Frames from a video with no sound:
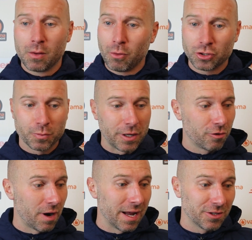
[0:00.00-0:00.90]
Monty's been
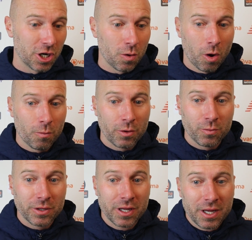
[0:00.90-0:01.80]
great, and you know
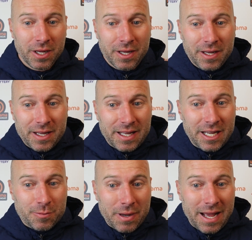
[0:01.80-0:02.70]
what?
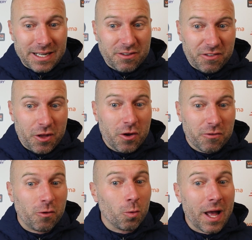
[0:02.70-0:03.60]
He's played his third
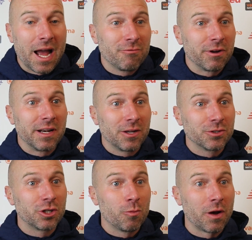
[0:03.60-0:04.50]
full game, really,
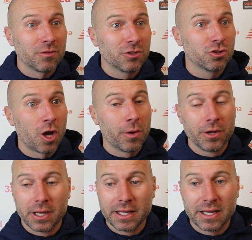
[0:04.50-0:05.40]
because he come off so
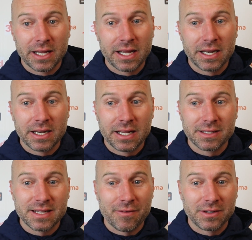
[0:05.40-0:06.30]
early
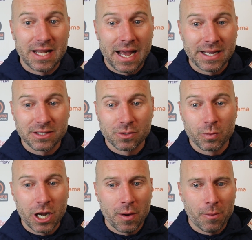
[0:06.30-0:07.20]
in 7 days, and
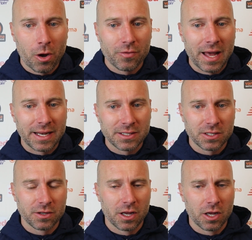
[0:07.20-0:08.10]
we know how hard that
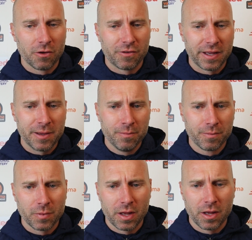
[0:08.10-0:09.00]
is for
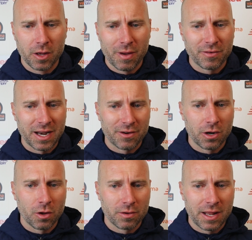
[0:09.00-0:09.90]
him, having had a
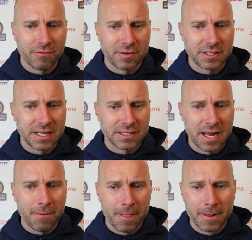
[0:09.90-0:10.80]
lengthy season
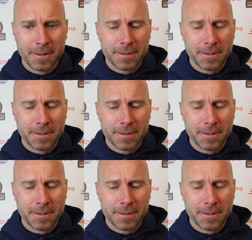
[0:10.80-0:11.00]
out.